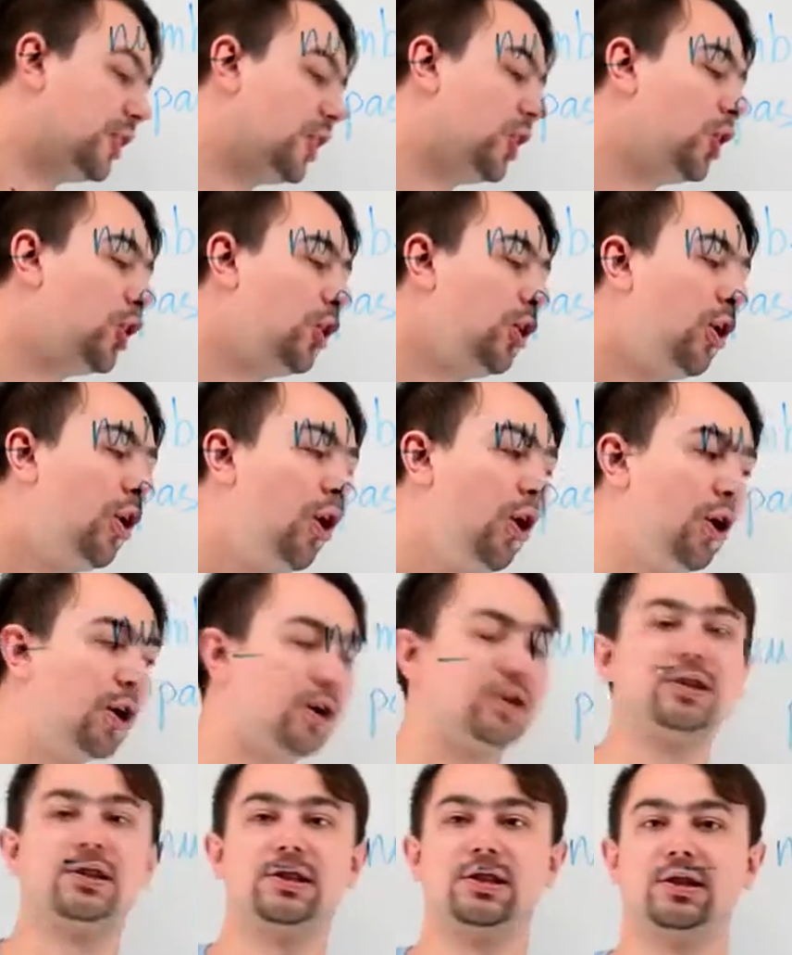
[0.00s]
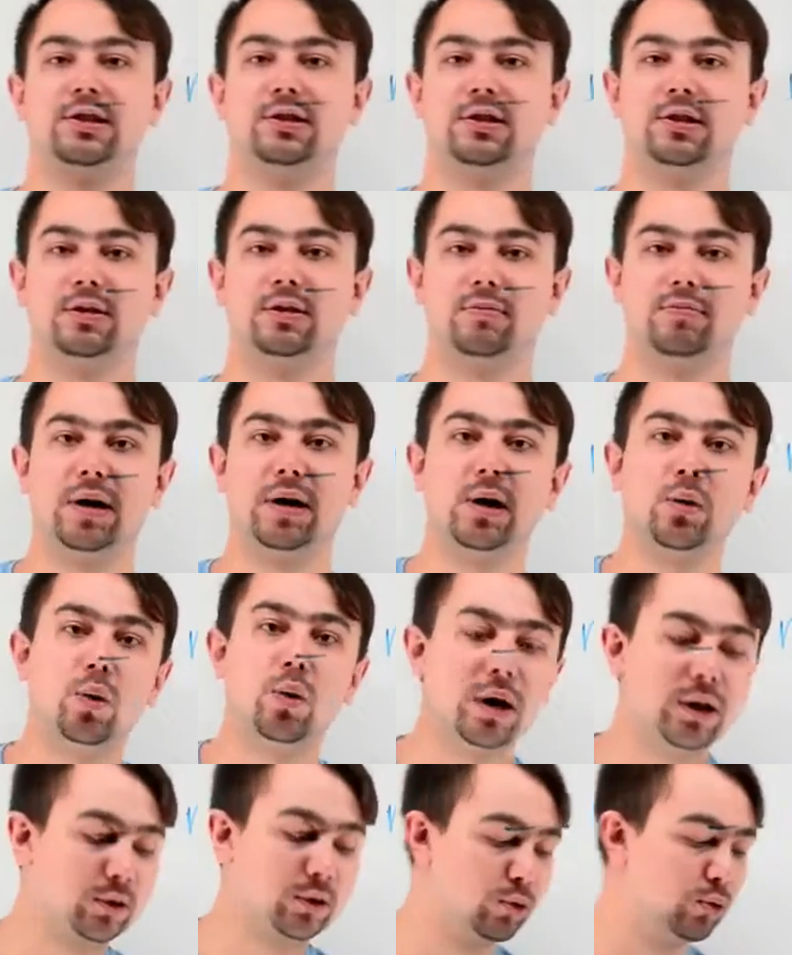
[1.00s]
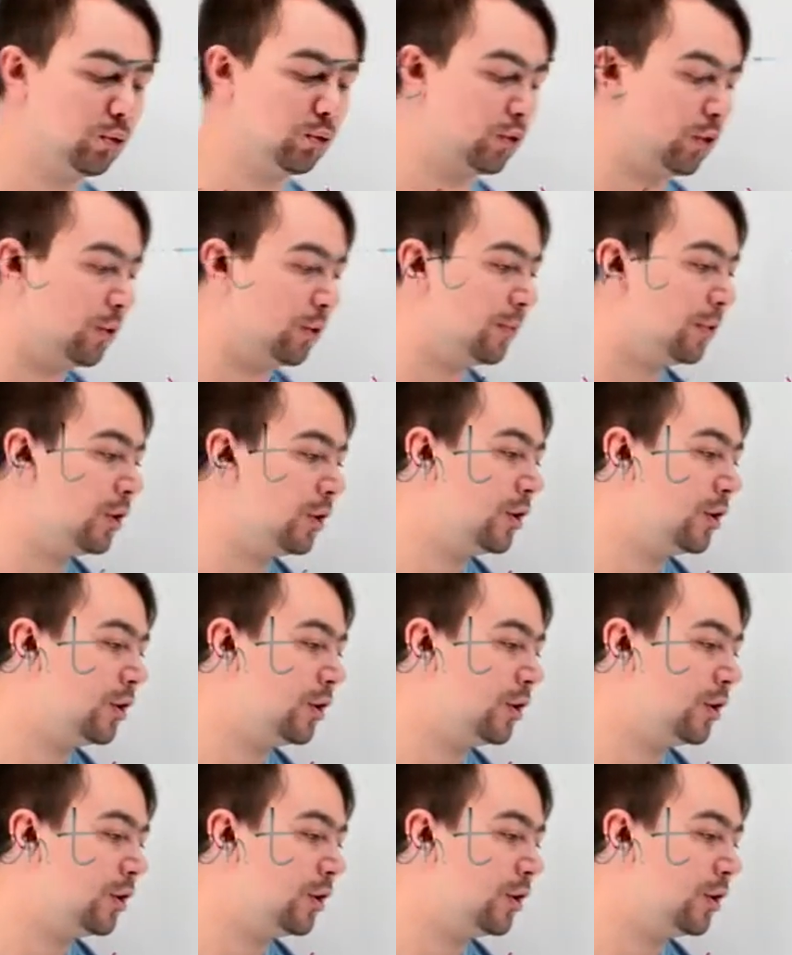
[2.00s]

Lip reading: lost by 1 coulomb